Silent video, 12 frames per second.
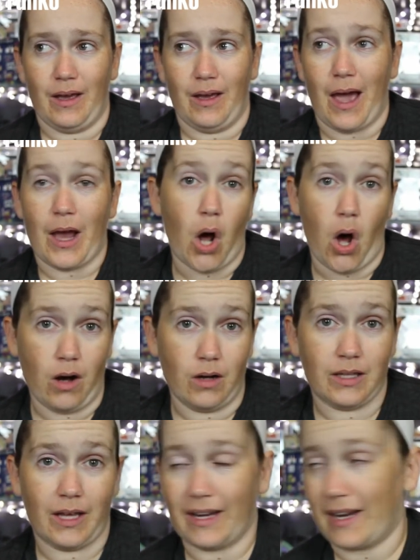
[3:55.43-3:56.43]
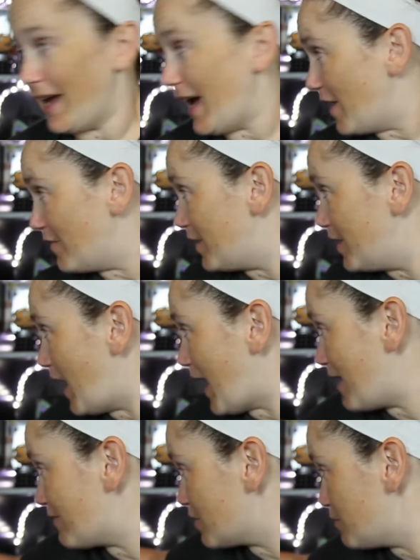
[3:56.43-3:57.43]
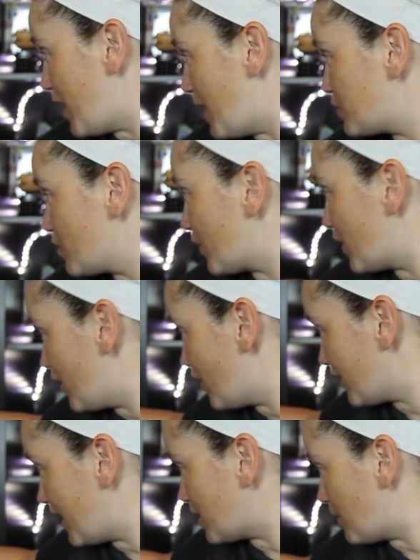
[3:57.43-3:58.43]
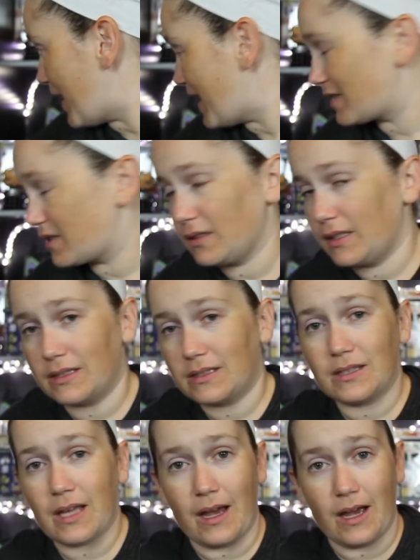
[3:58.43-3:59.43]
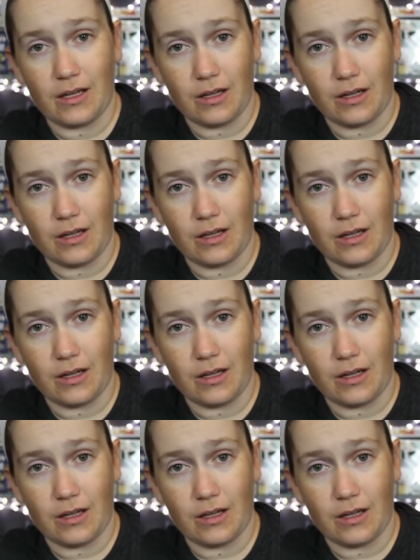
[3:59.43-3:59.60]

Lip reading: at all. Like, I have some pops over here, like the Basilisk, and, you